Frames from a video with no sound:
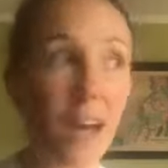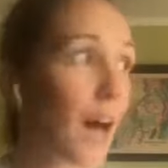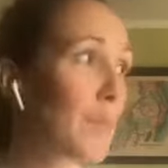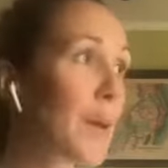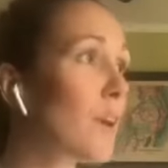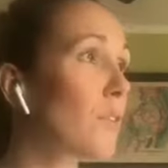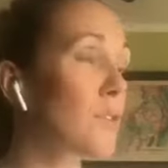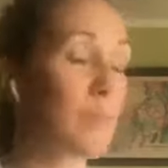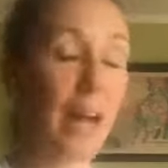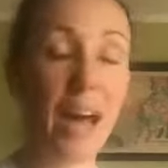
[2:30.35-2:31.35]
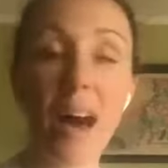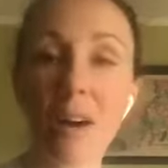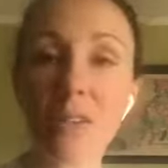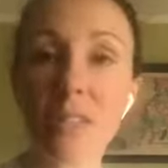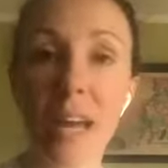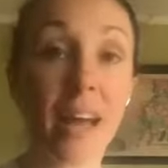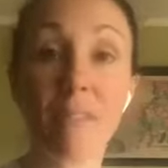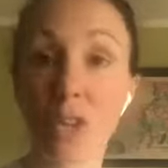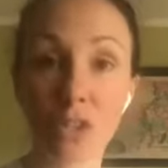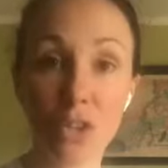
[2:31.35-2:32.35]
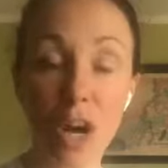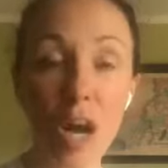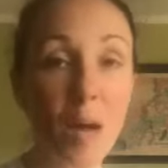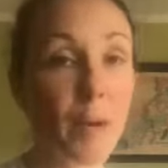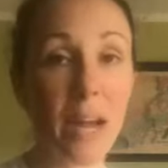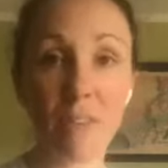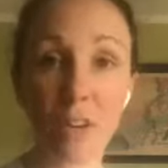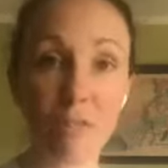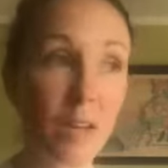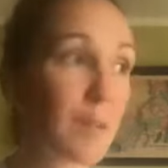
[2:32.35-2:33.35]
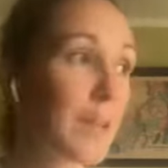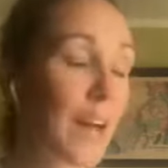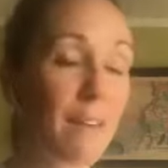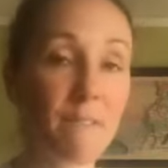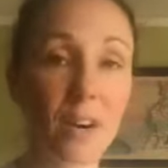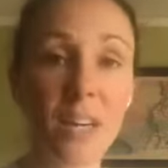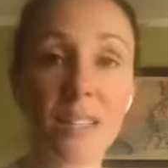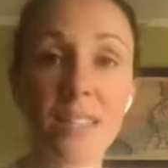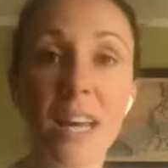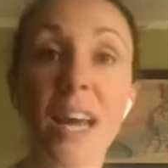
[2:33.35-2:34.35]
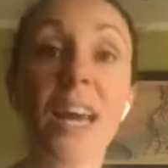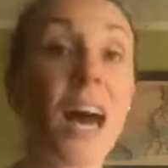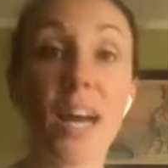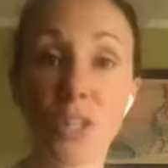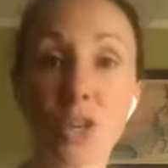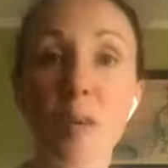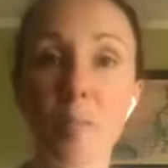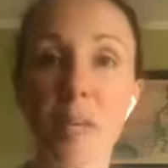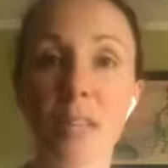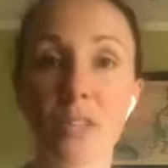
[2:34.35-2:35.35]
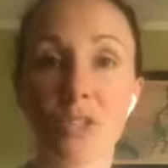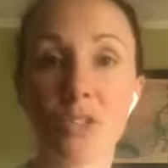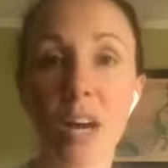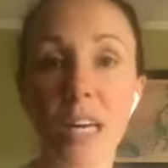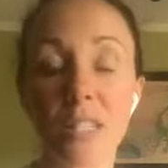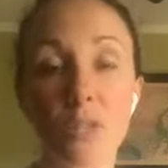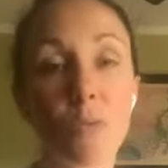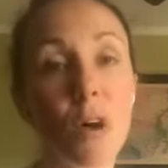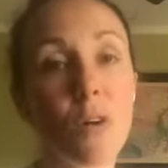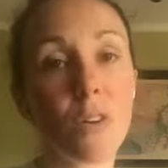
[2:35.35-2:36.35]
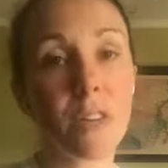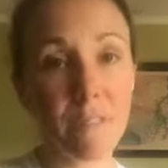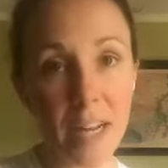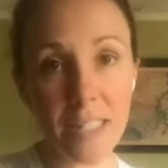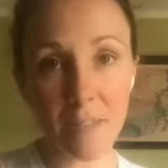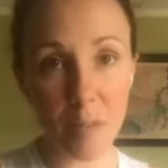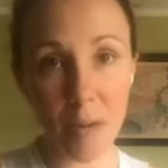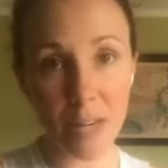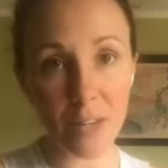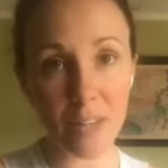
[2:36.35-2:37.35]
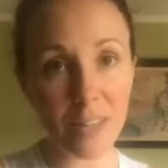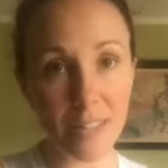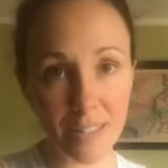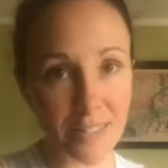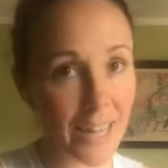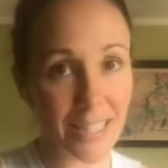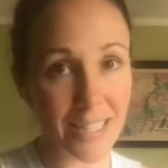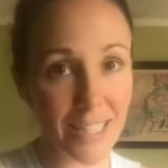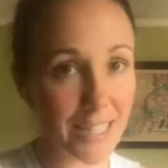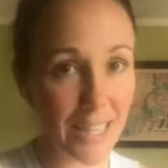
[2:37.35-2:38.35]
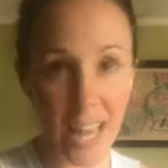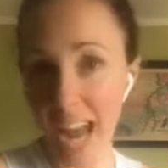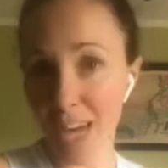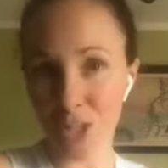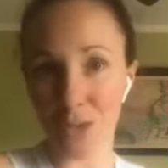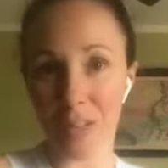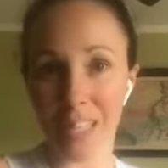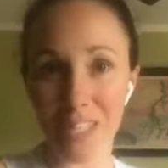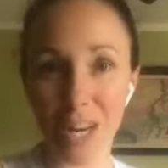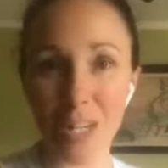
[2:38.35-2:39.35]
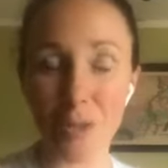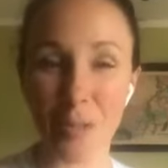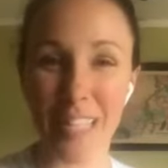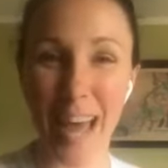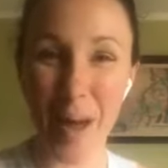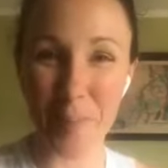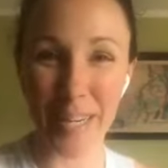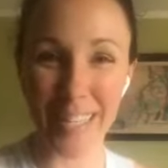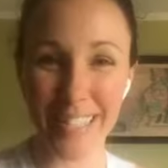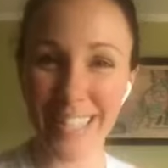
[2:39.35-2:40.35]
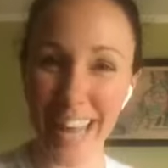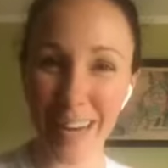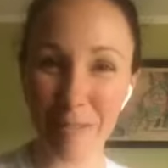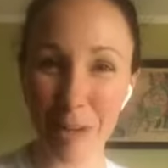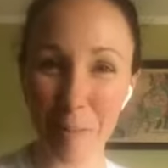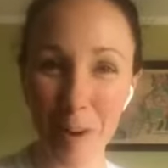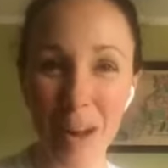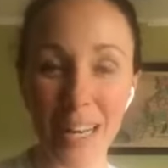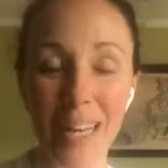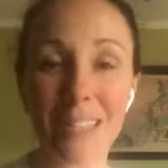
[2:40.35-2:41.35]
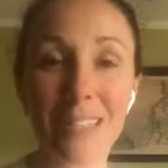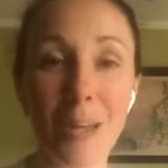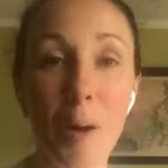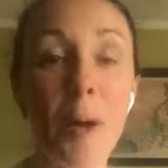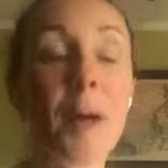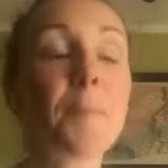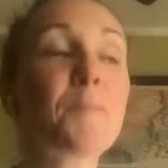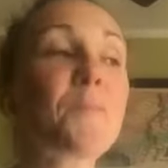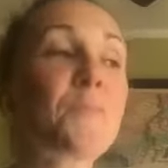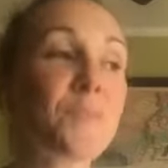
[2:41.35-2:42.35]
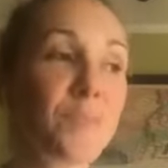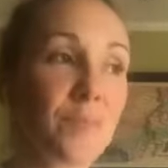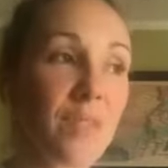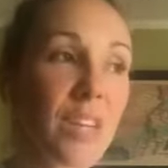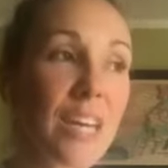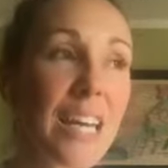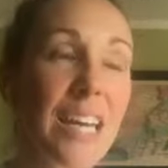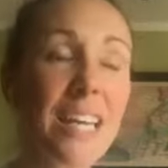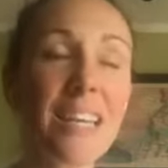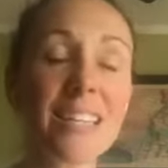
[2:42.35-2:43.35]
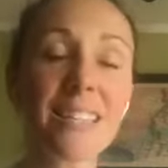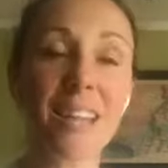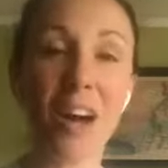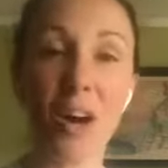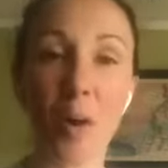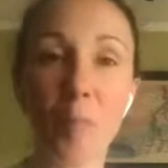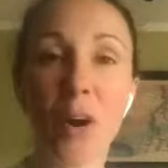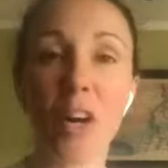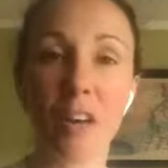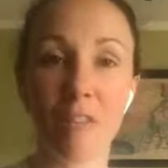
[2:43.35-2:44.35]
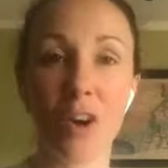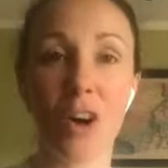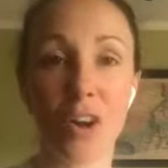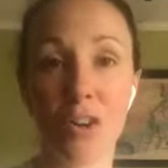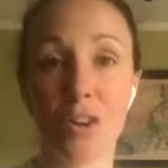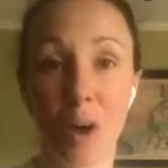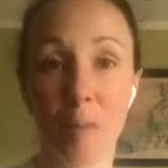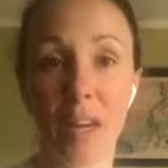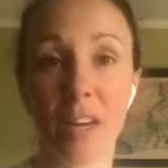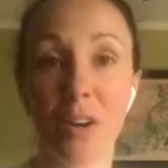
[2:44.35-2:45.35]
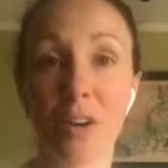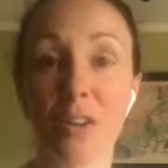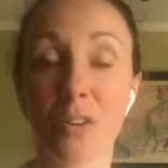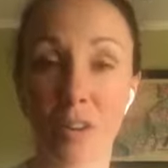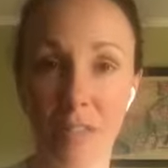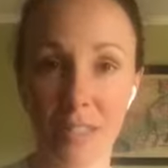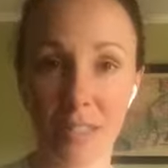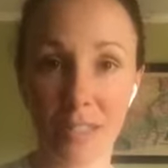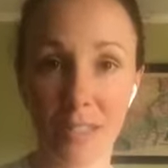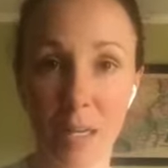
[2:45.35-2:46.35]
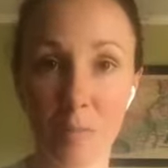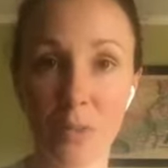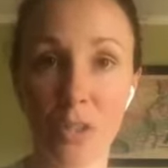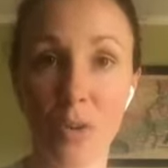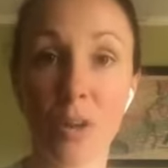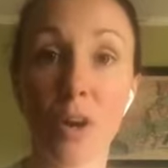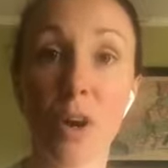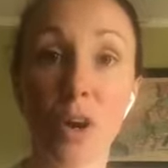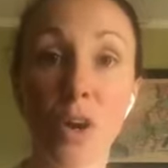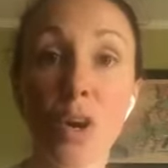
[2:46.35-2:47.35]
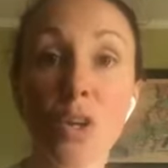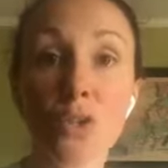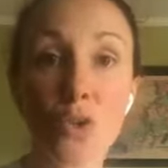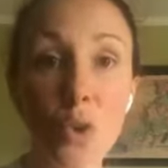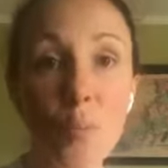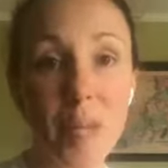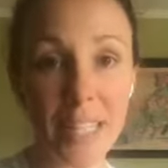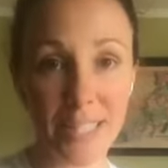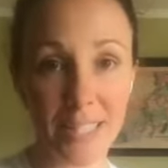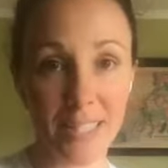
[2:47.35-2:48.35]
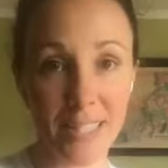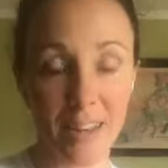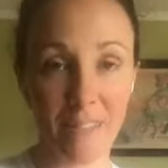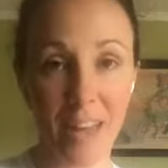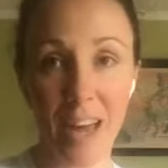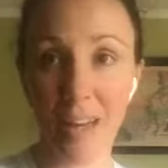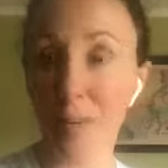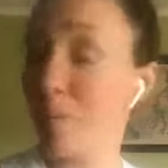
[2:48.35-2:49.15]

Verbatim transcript: I'm not going to lose my house. I have a good job. I have a good family. I have friends. I shouldn't be this stressed. Well, the fact of the matter is that doesn't actually change what's happening inside of your body. So it is a, a part of our autonomic nervous system. So there are two pieces of that.